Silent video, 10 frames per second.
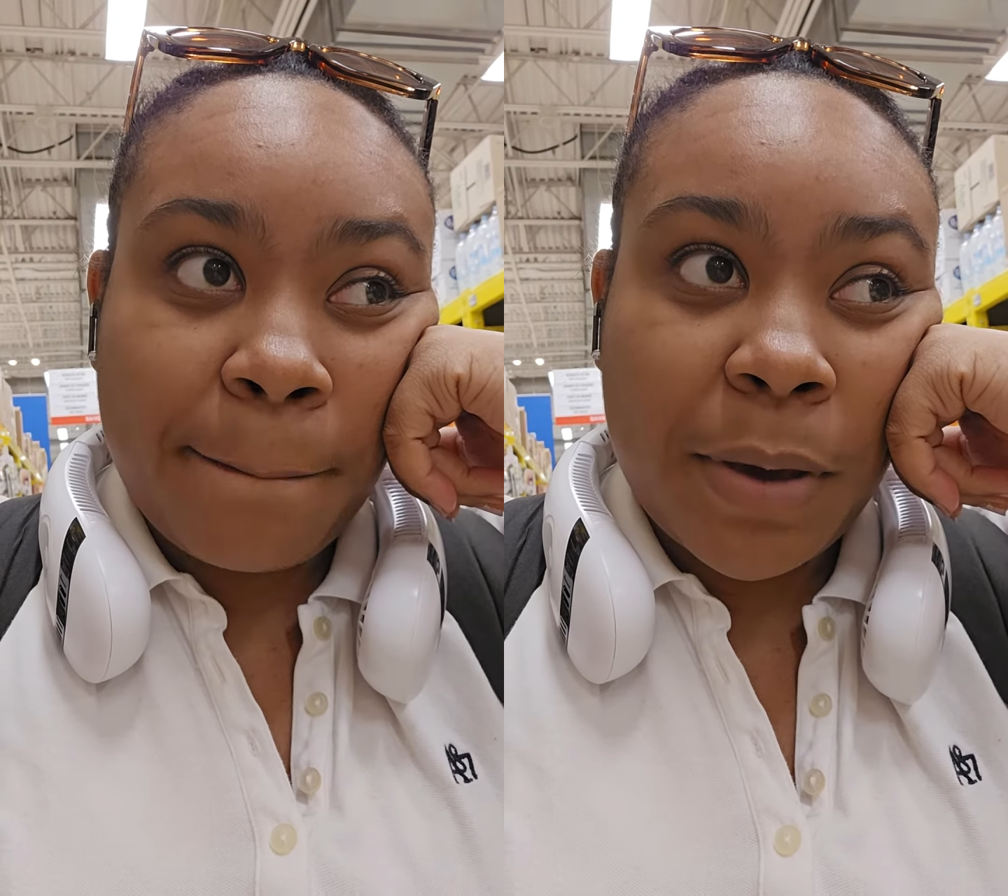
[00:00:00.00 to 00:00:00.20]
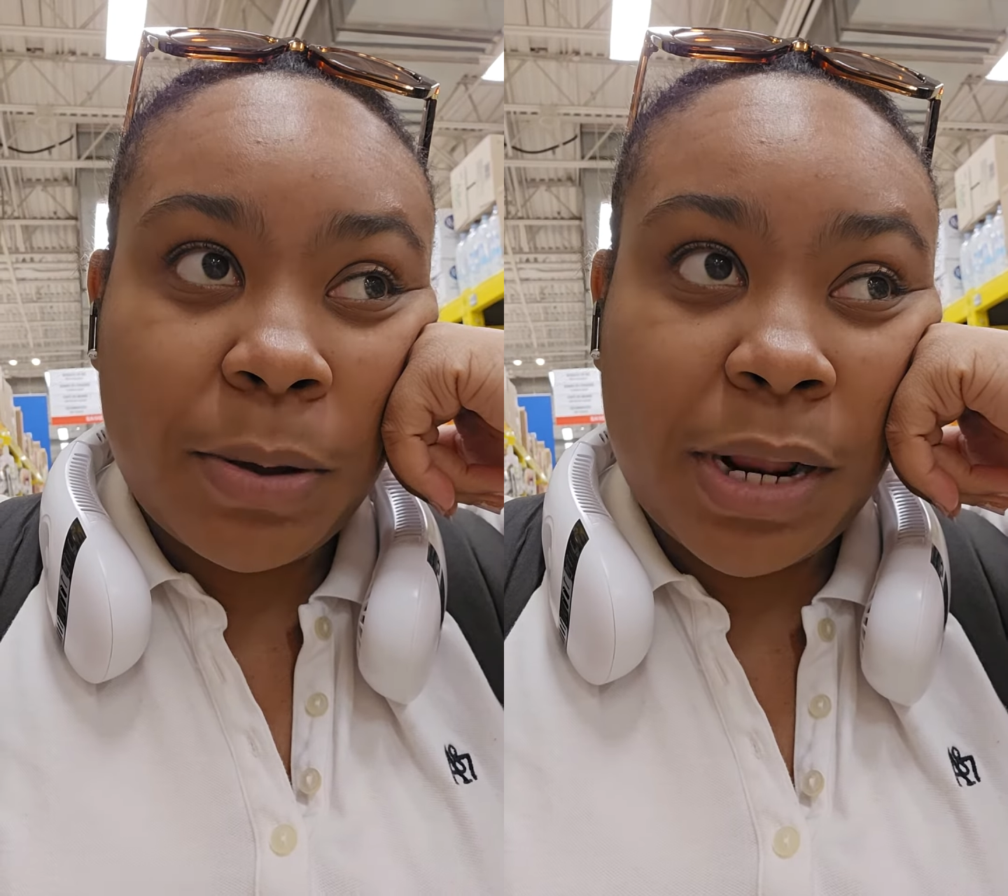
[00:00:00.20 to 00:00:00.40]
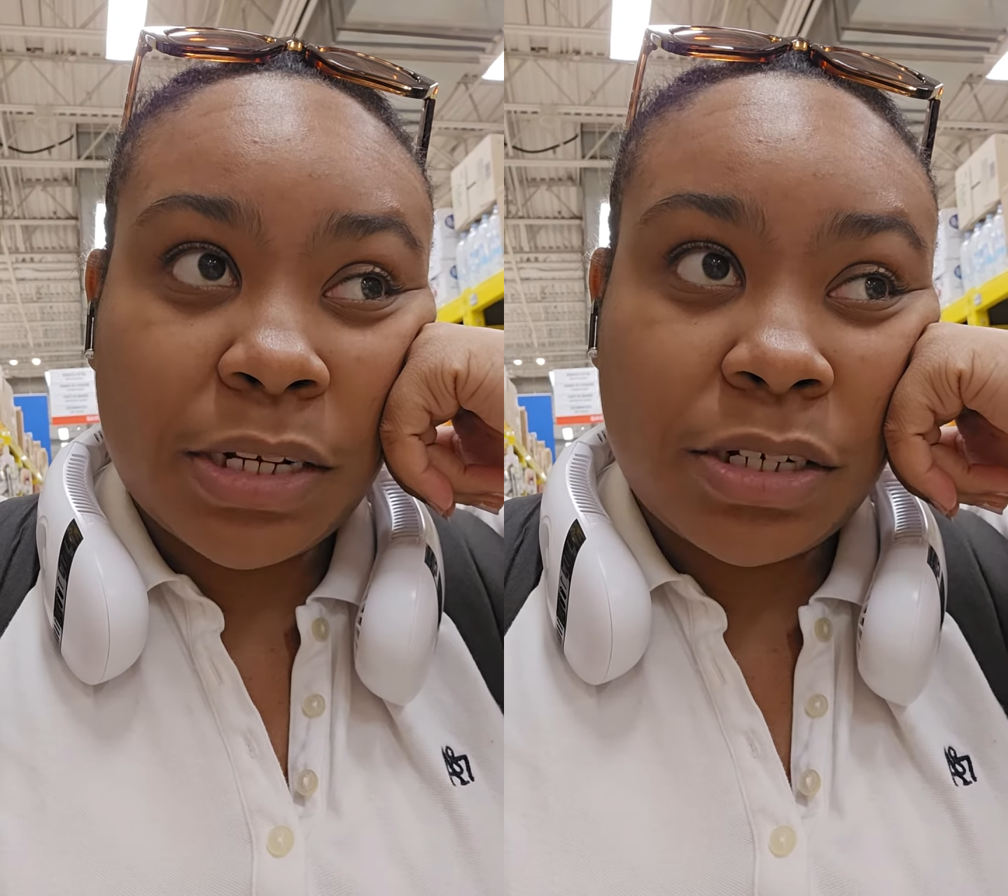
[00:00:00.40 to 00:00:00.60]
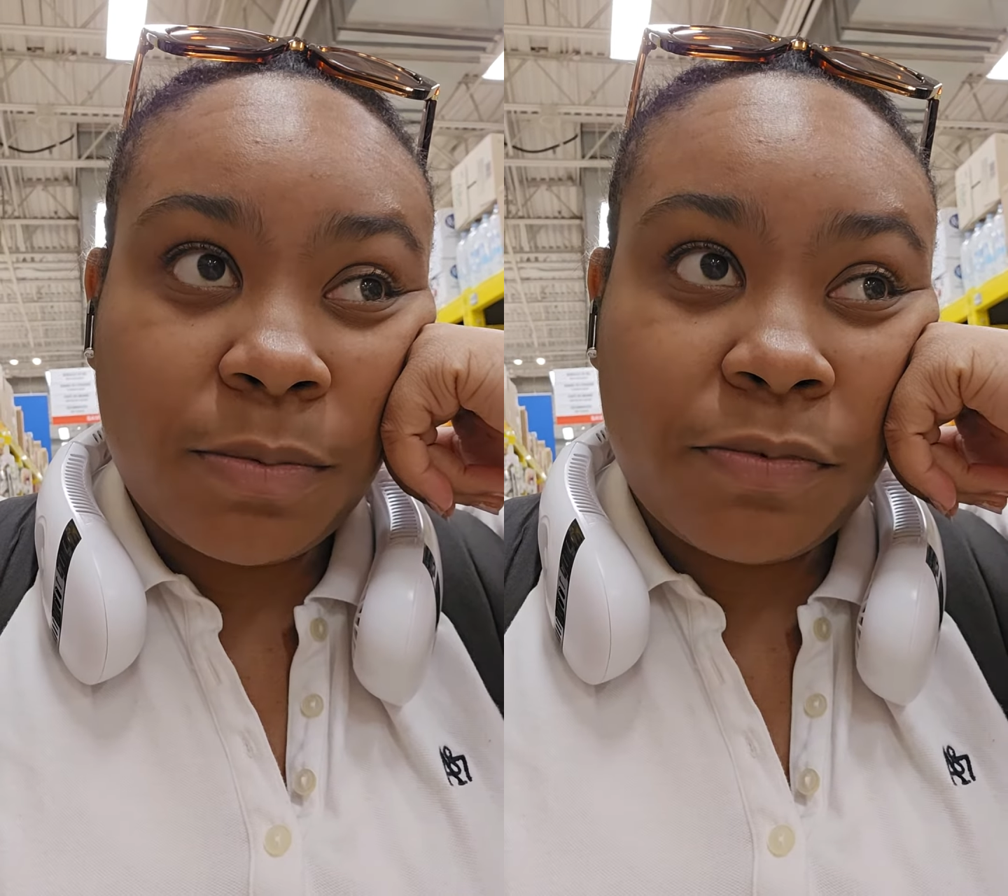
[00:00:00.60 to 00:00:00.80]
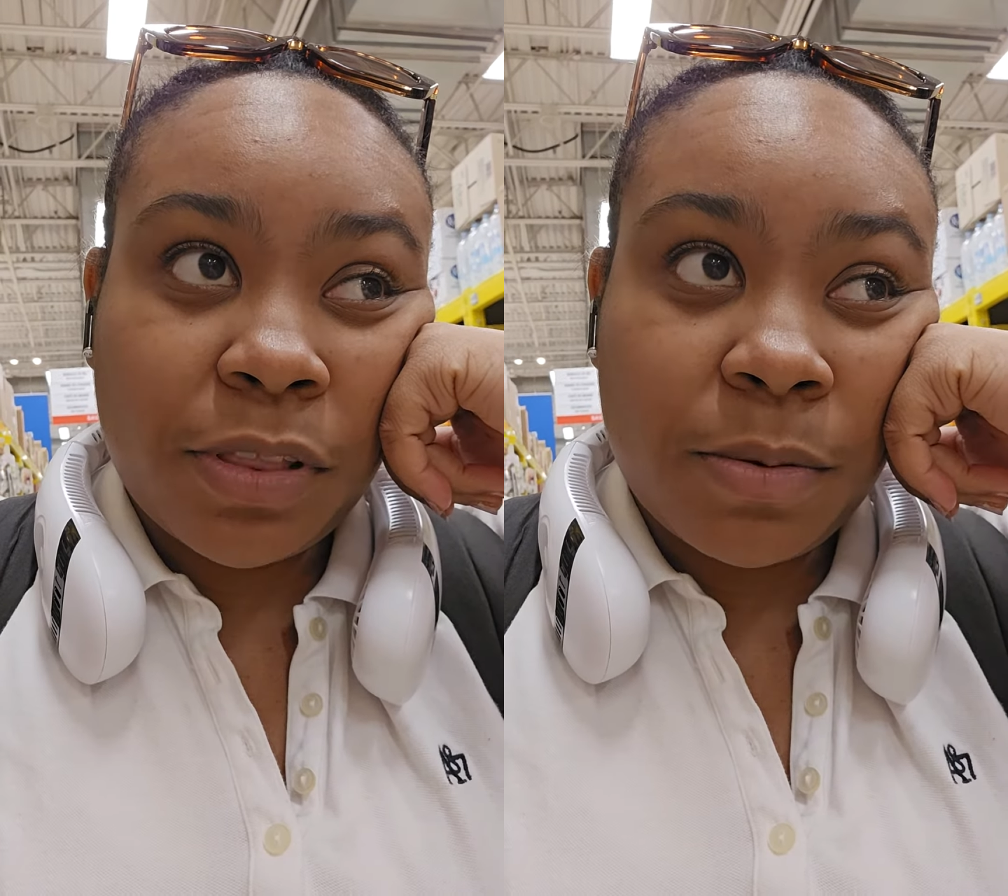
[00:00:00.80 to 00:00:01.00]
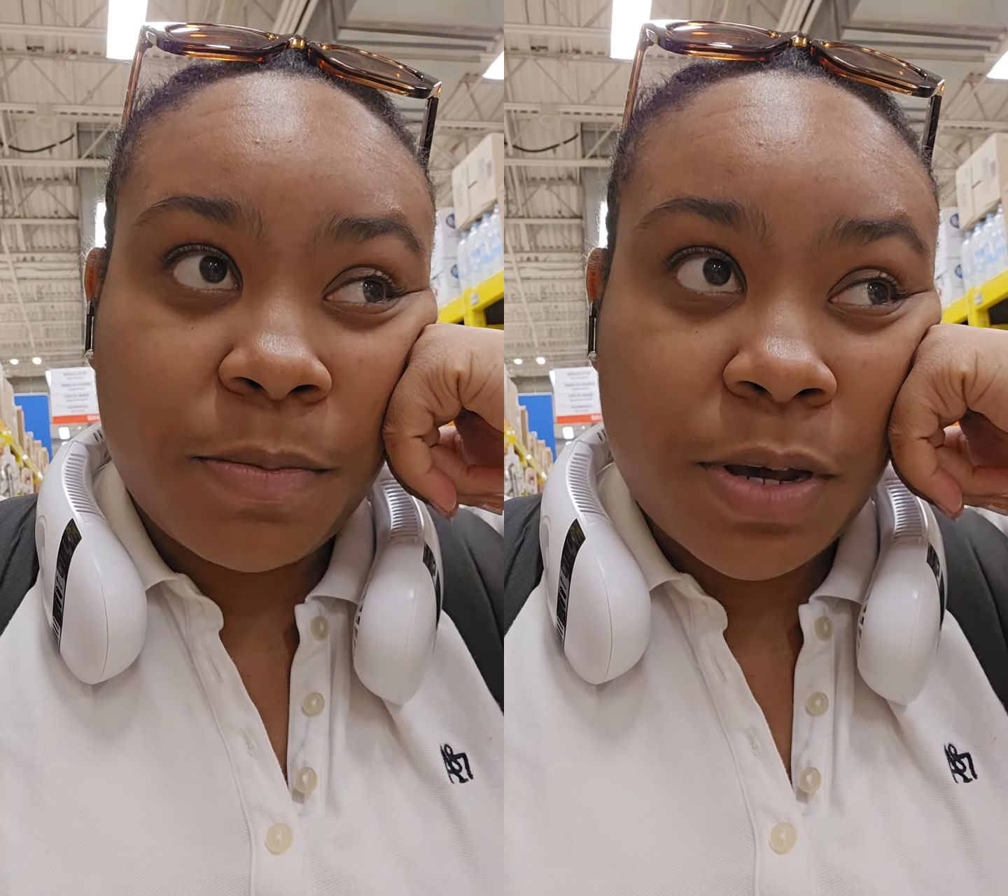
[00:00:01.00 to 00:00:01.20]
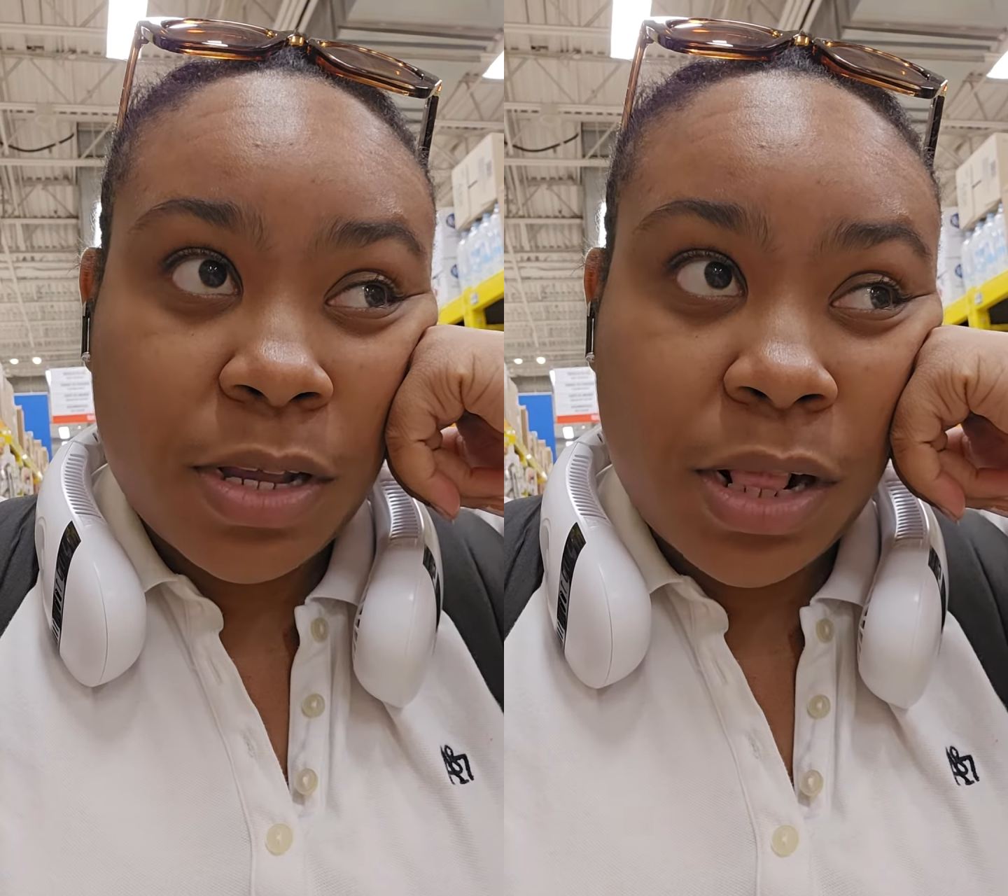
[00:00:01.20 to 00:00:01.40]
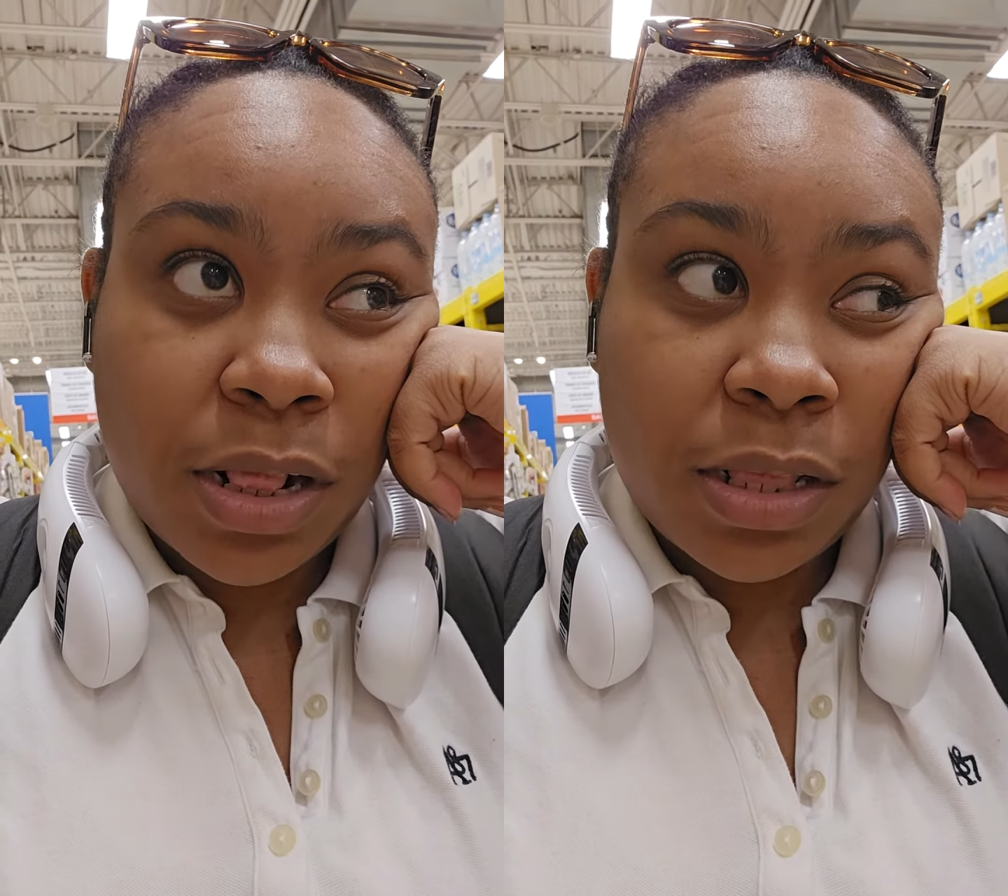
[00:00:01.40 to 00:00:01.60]
but when I shop for the
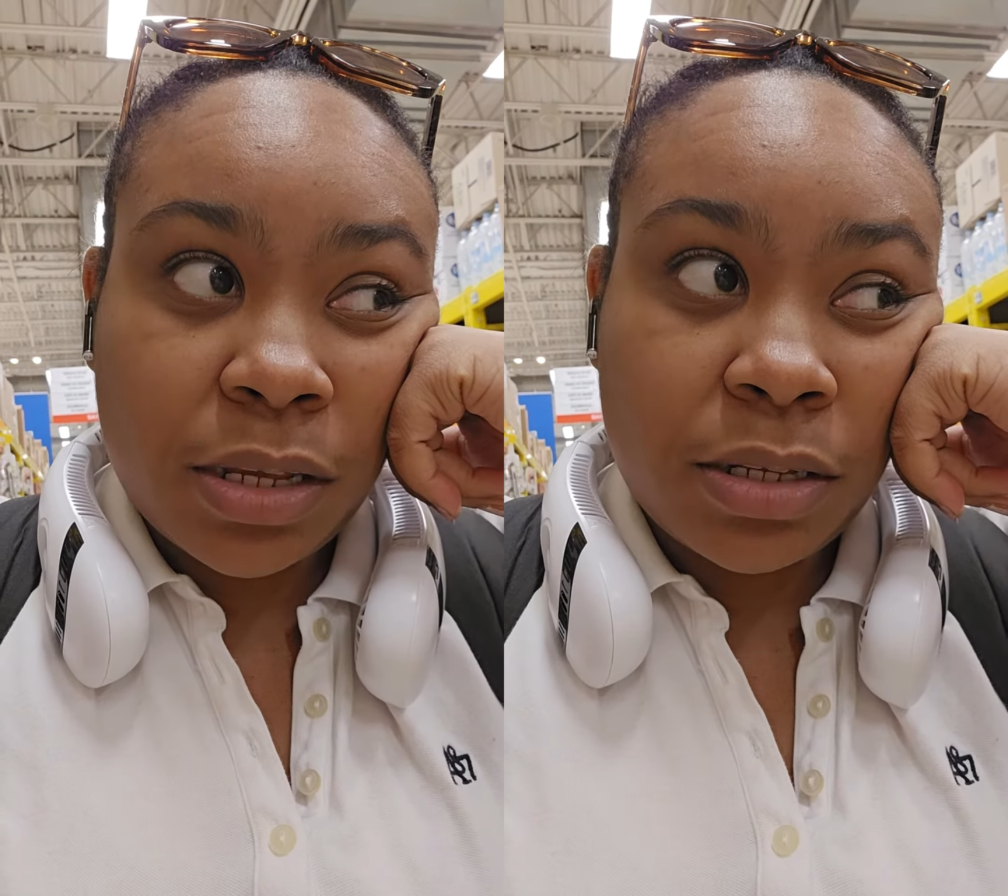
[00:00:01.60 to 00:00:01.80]
month,